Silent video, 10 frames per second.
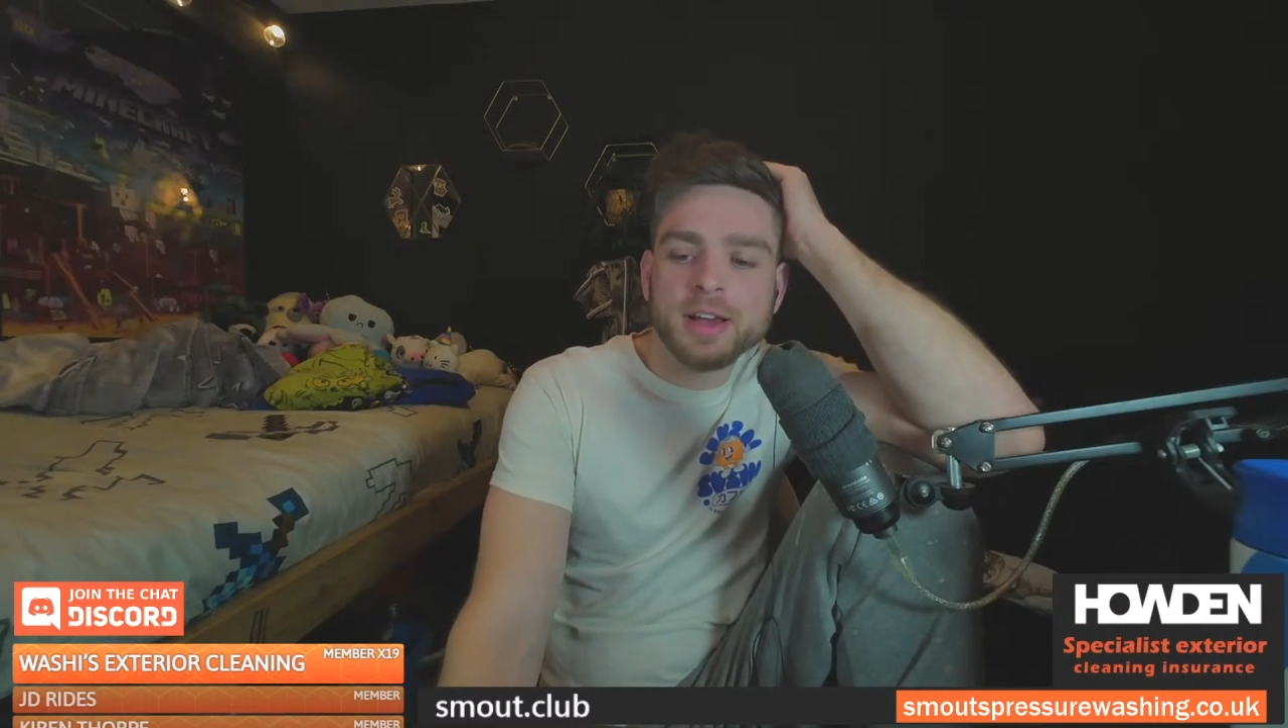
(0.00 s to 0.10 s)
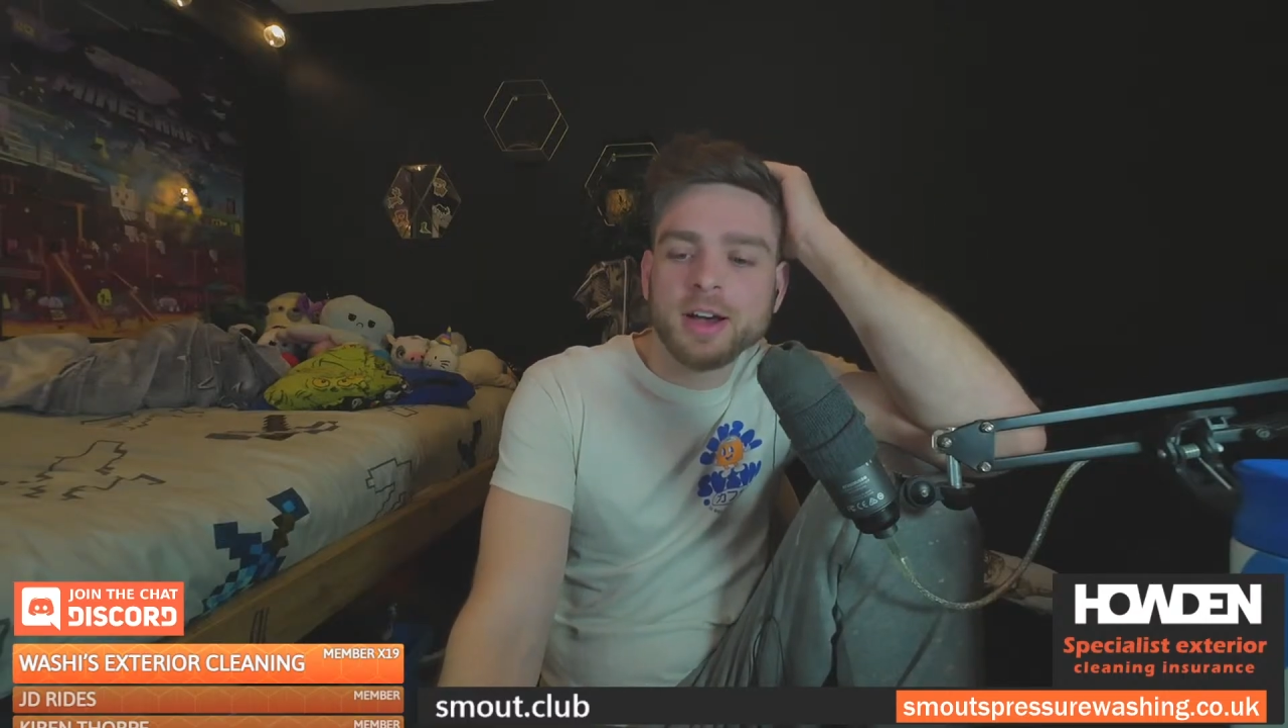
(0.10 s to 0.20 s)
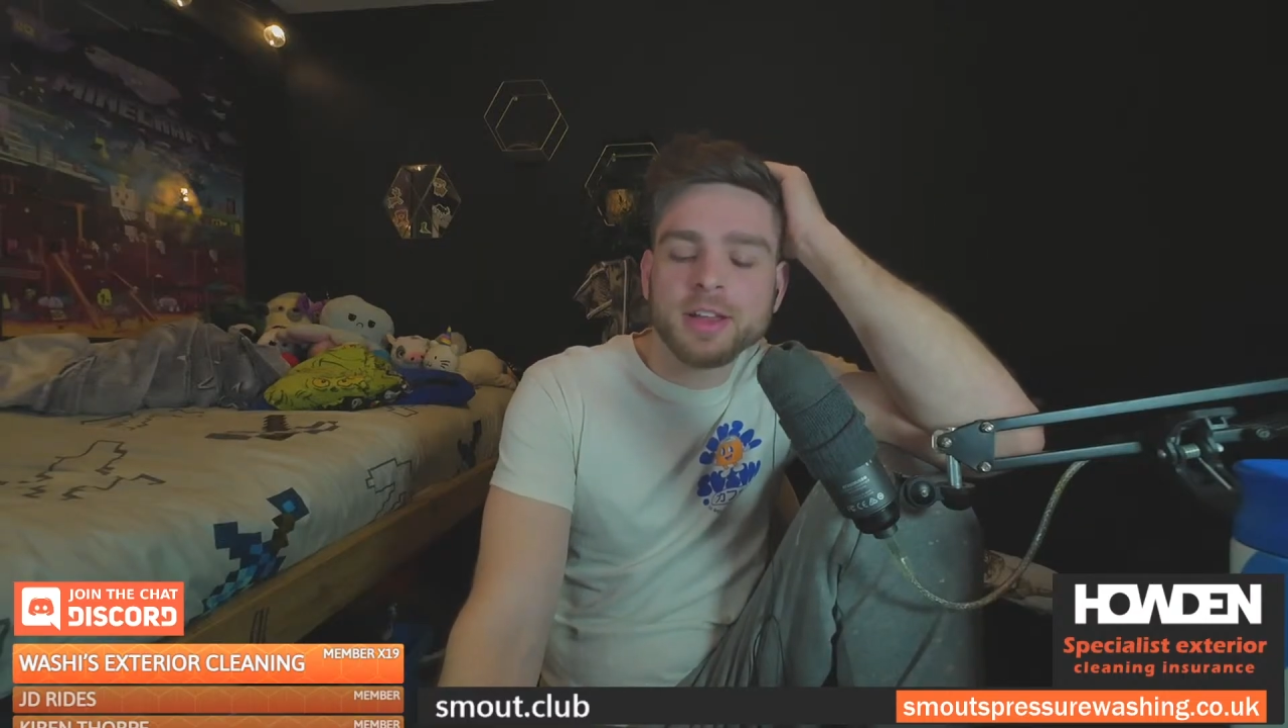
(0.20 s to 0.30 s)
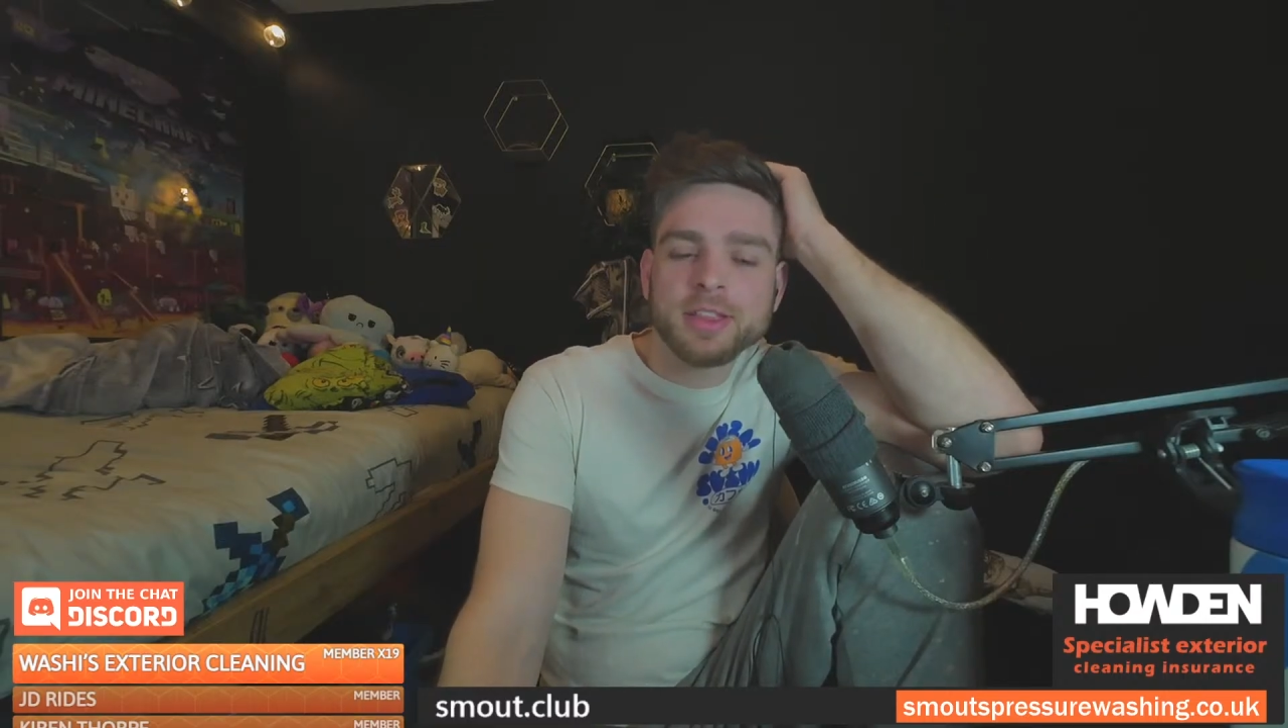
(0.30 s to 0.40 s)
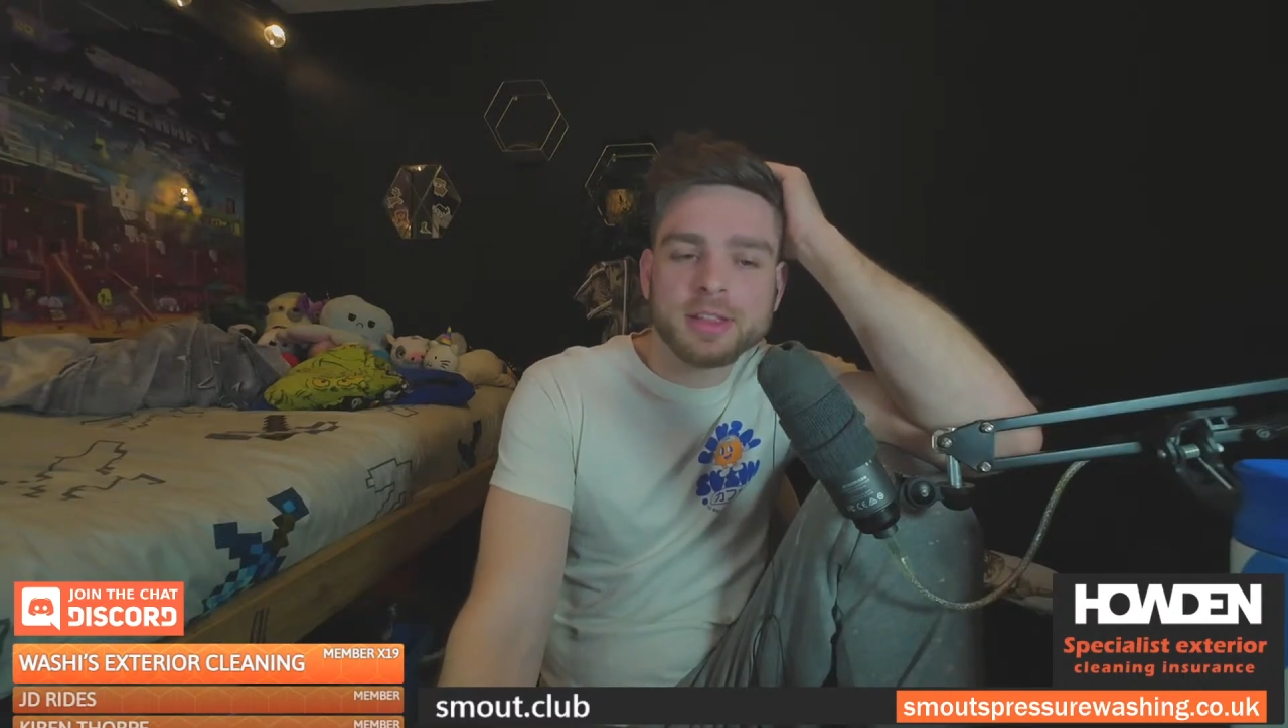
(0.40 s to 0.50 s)

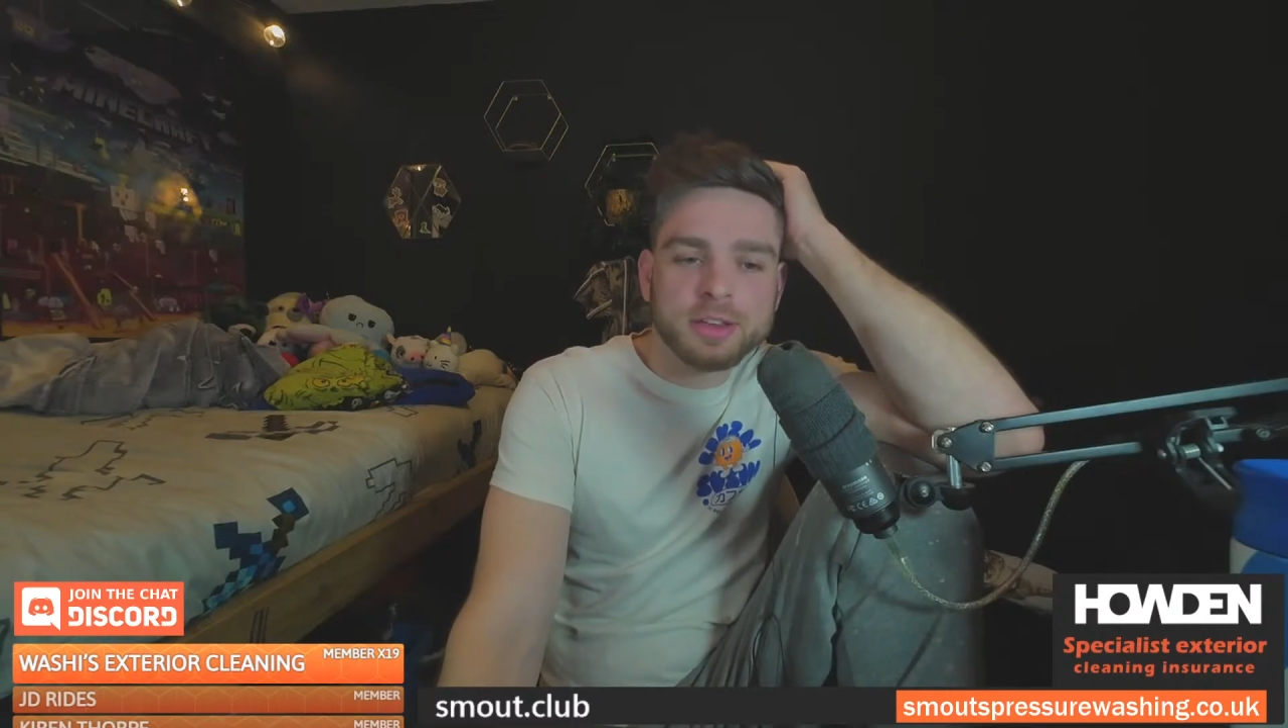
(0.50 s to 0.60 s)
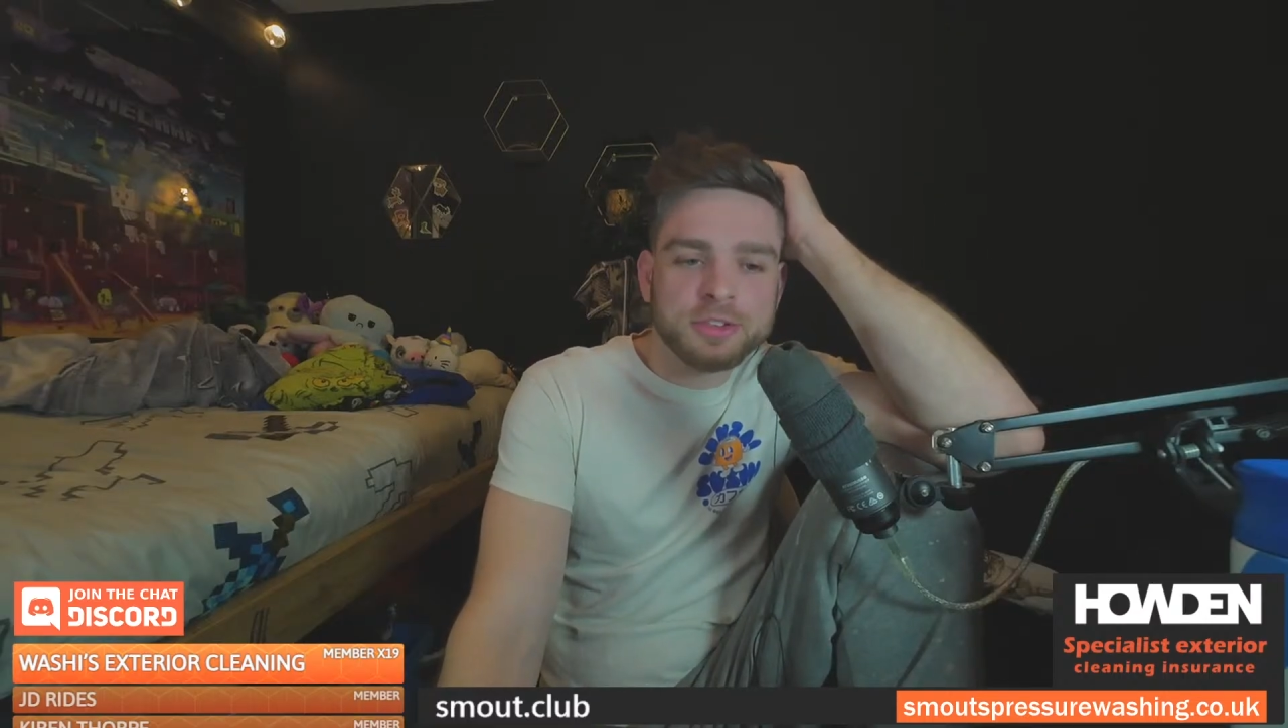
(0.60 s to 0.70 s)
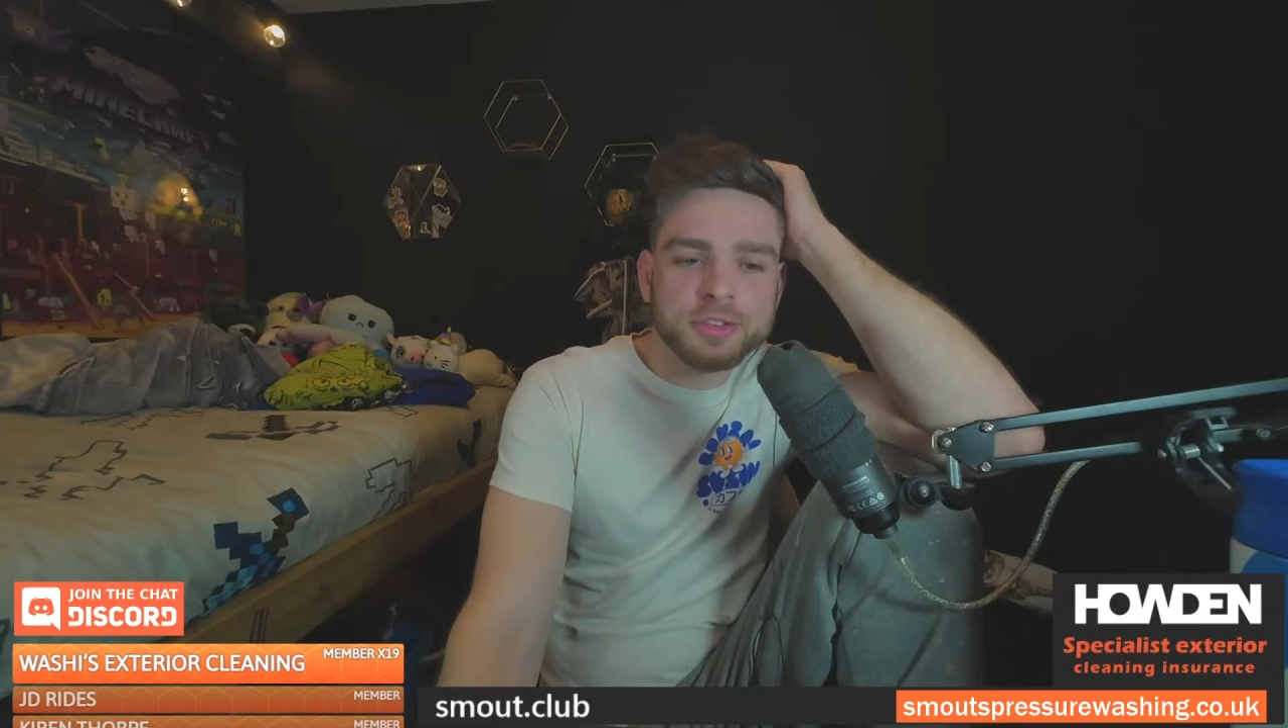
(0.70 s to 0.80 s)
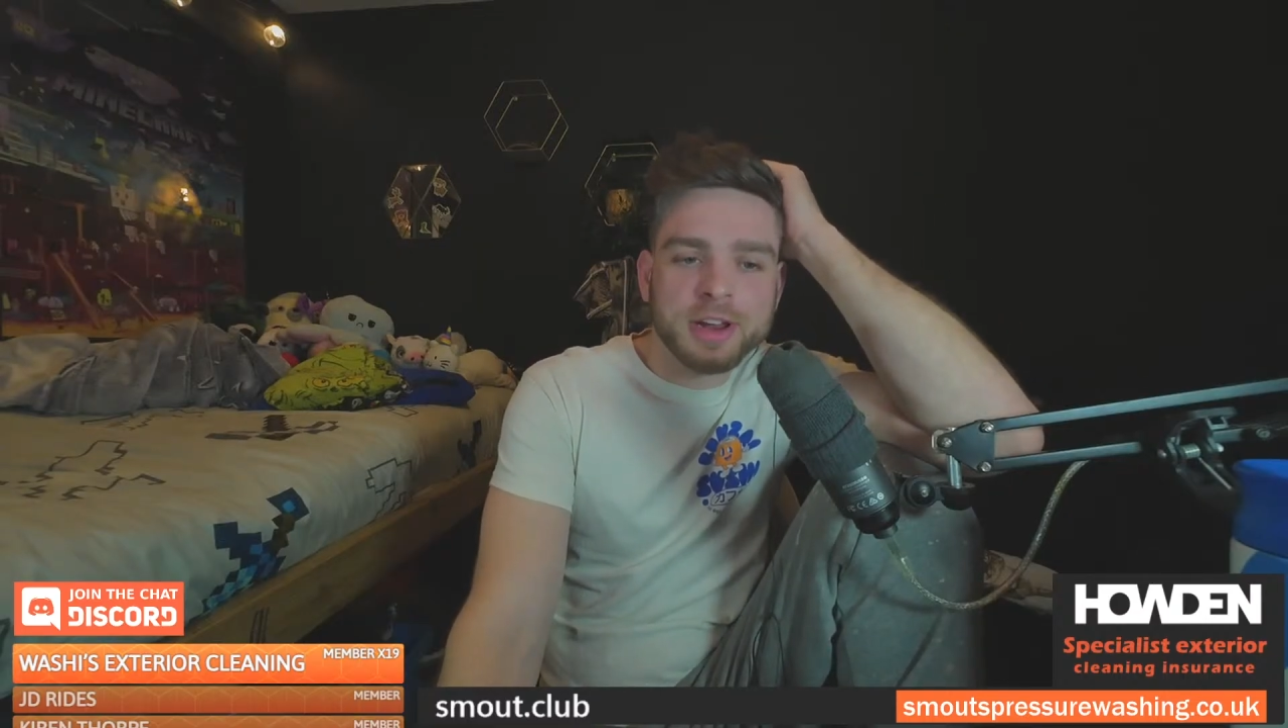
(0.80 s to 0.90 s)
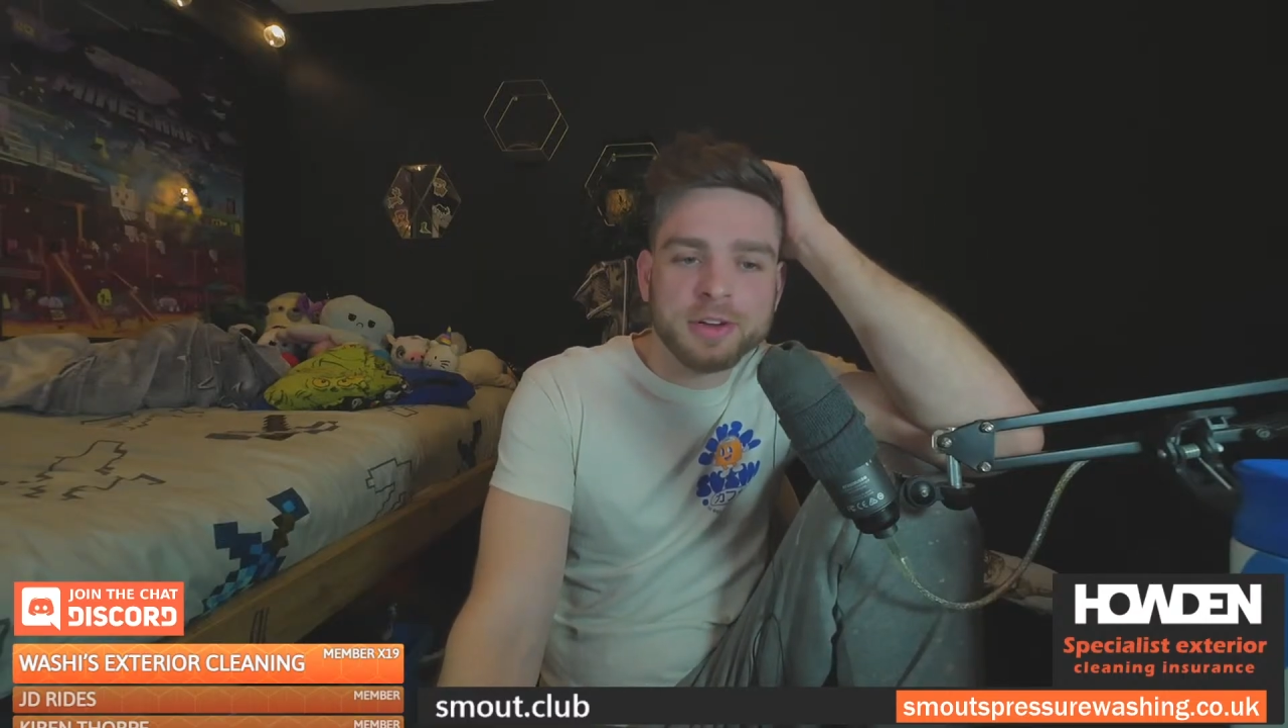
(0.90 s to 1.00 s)
I think that's
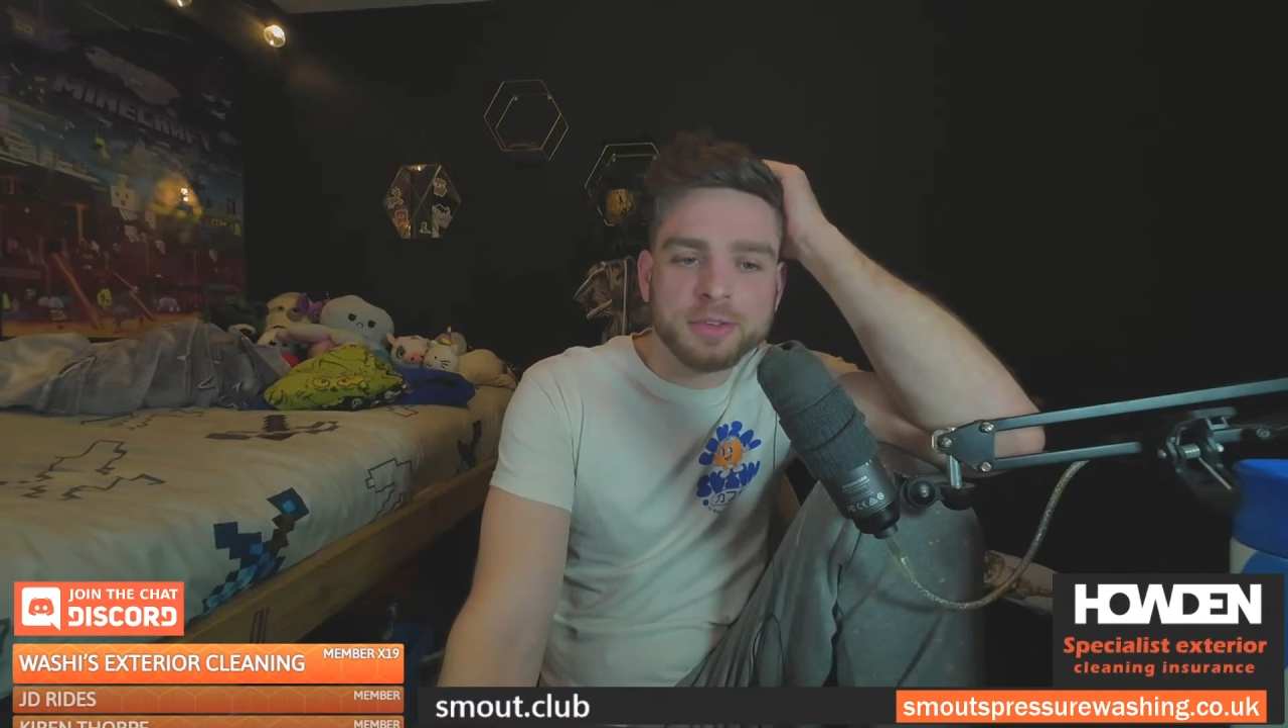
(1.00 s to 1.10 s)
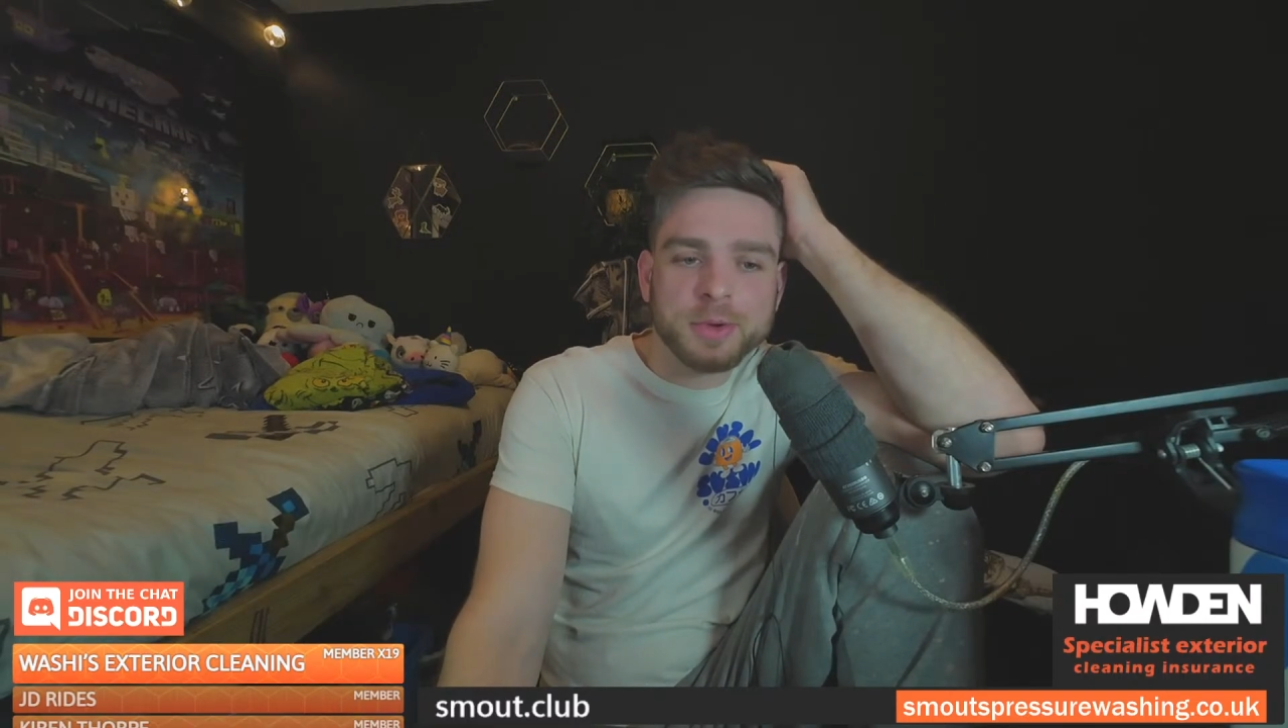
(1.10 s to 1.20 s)
just Darren's